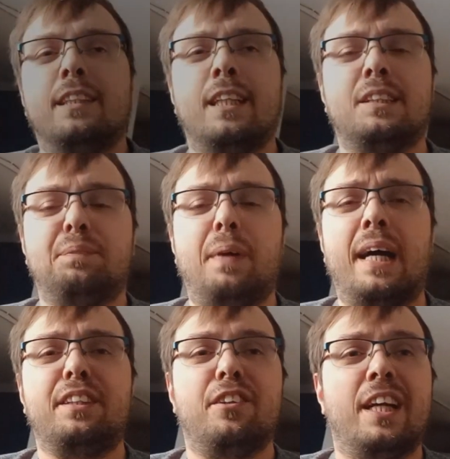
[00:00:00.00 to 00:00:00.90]
here's
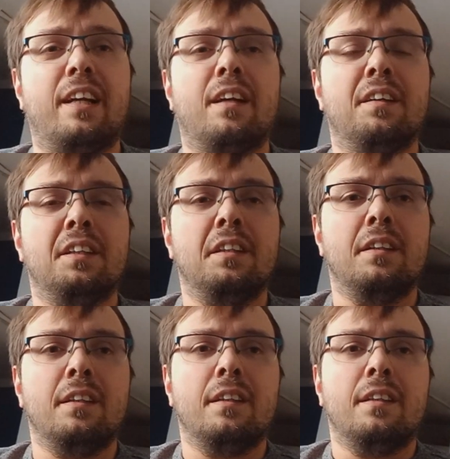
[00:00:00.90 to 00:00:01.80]
Patrick.
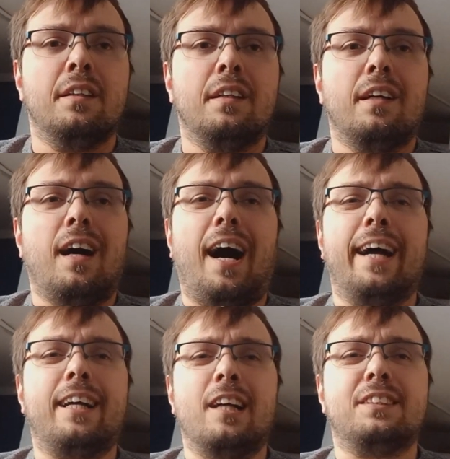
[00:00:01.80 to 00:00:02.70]
I
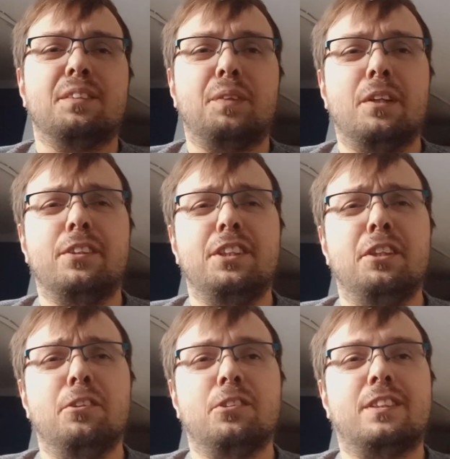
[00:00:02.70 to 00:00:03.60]
got some good
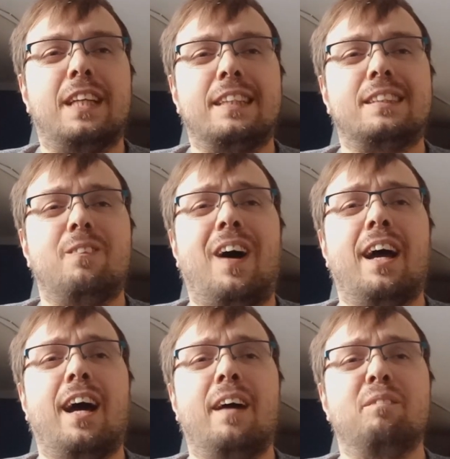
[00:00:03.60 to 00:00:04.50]
news, that's why
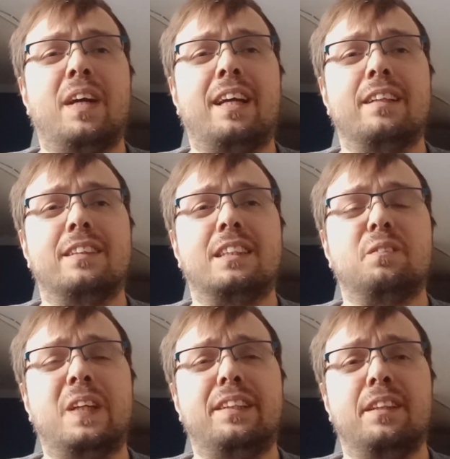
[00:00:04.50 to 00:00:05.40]
I'm making this
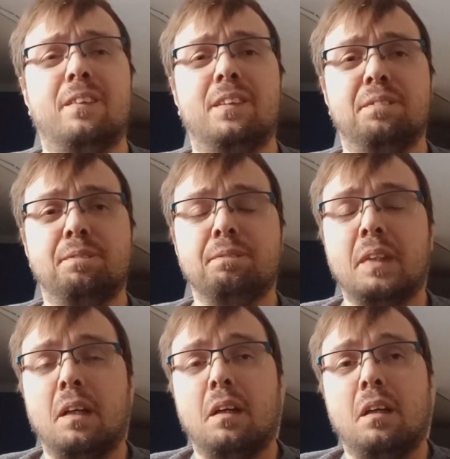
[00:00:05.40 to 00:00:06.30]
video.
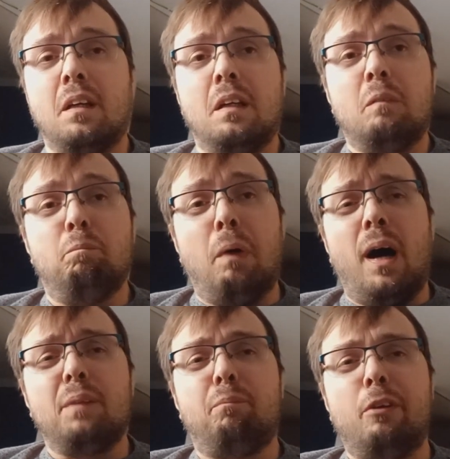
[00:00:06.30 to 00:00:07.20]

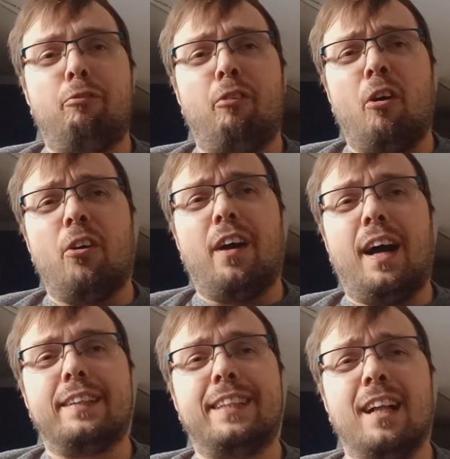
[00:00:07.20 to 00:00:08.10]
But before
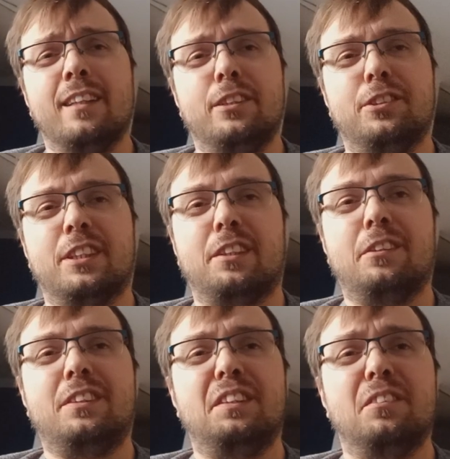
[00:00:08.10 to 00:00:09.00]
I tell you the
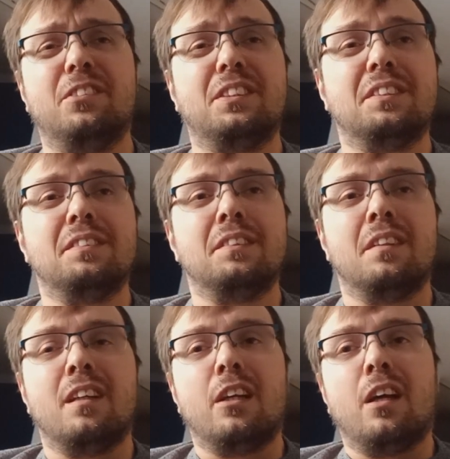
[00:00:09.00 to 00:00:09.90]
good news,
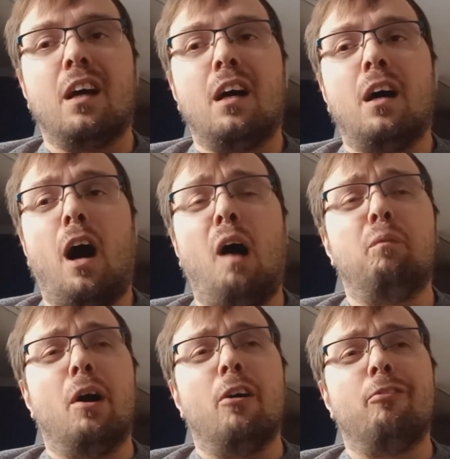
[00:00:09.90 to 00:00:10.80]
hop
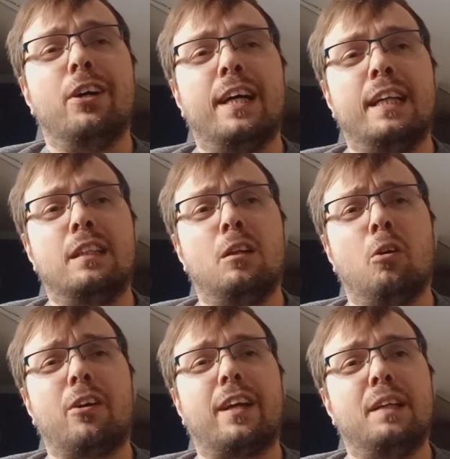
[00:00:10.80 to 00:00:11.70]
over and
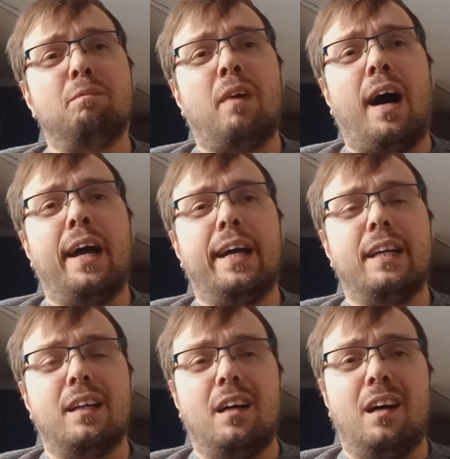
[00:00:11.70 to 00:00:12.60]
look in my